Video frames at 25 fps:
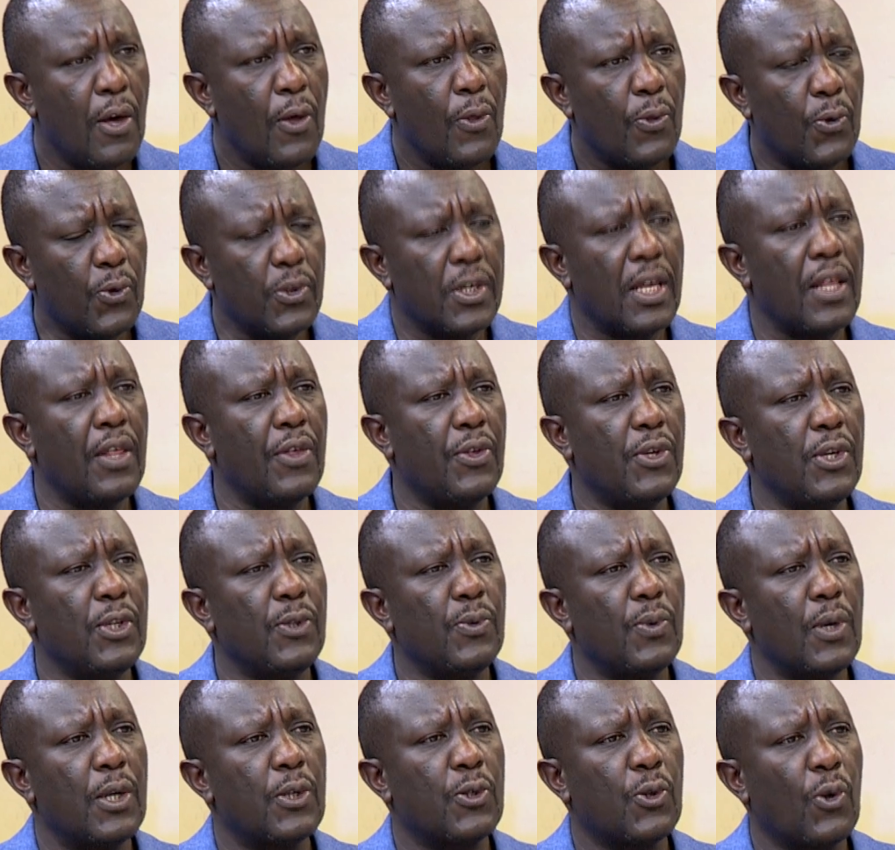Those are the things
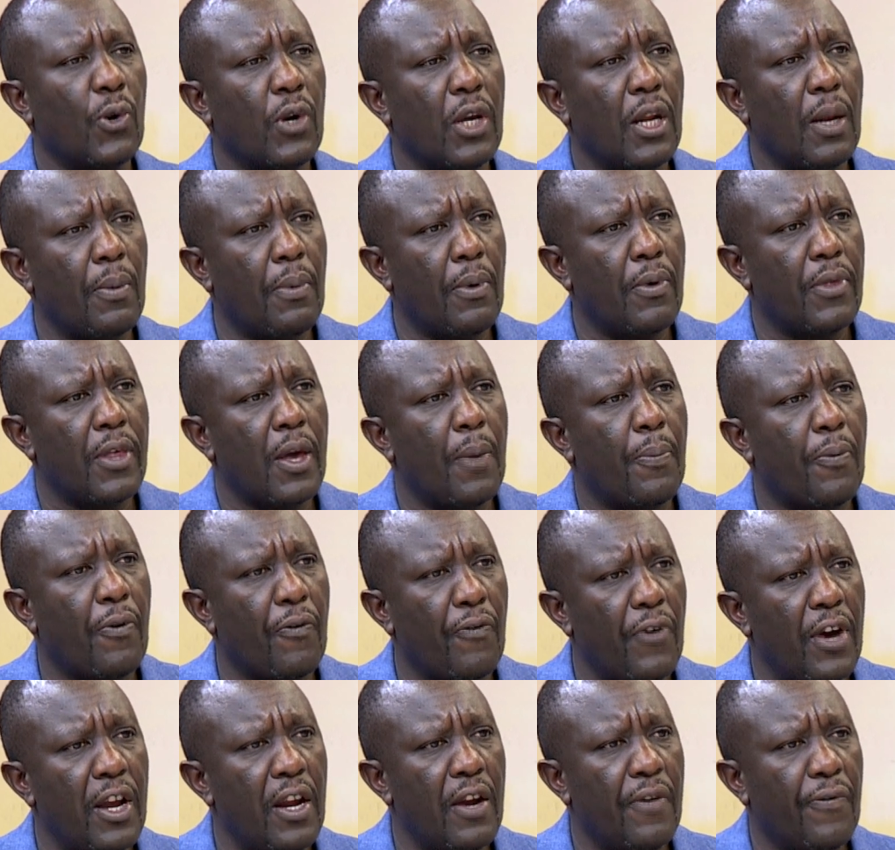we are talking about. They are
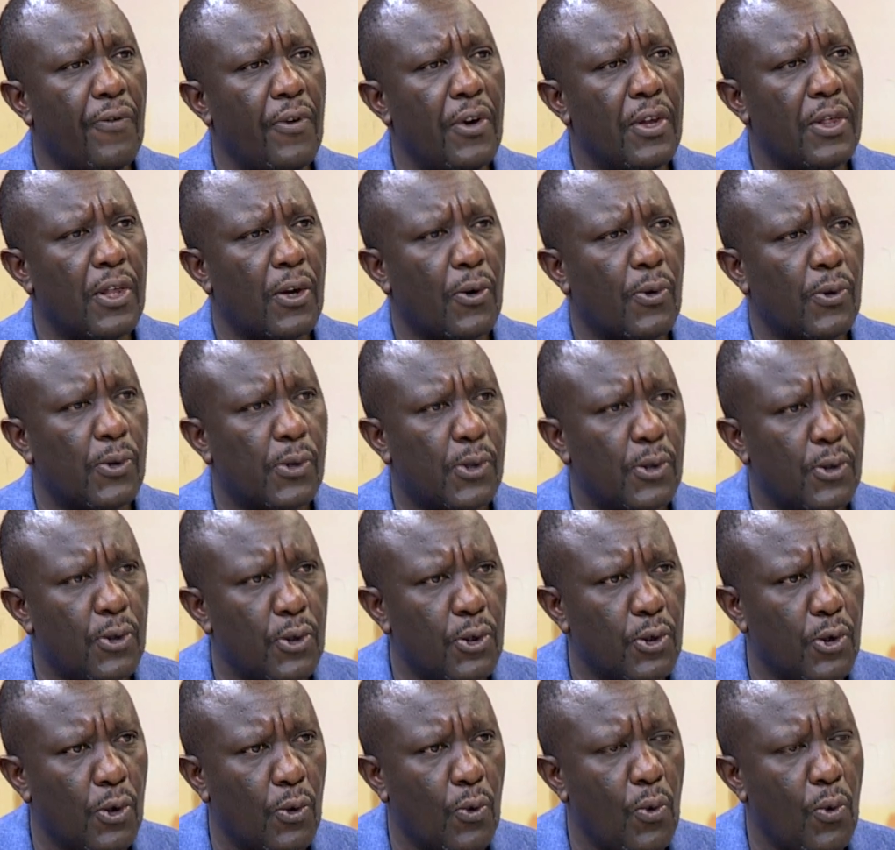provided for in the Constitution.